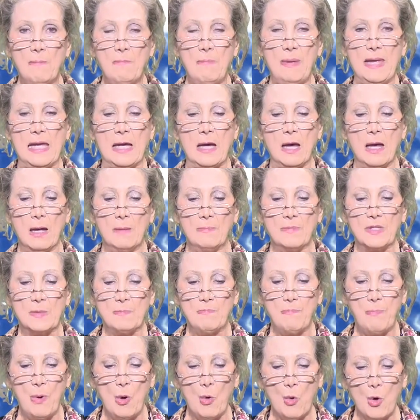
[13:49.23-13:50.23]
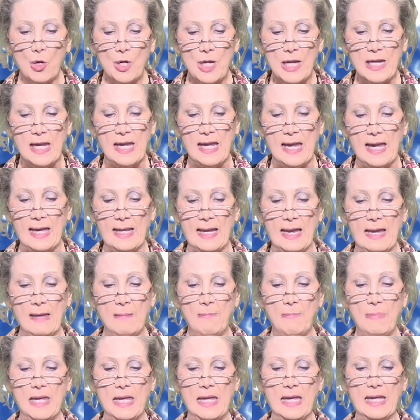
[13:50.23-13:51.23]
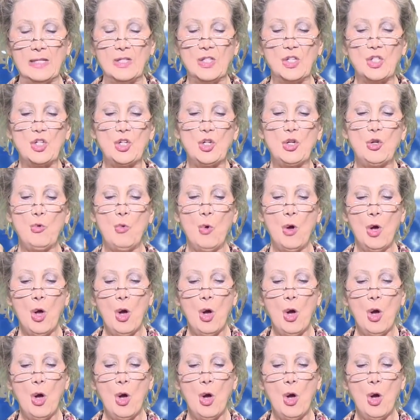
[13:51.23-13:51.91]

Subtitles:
becomes born again and begins to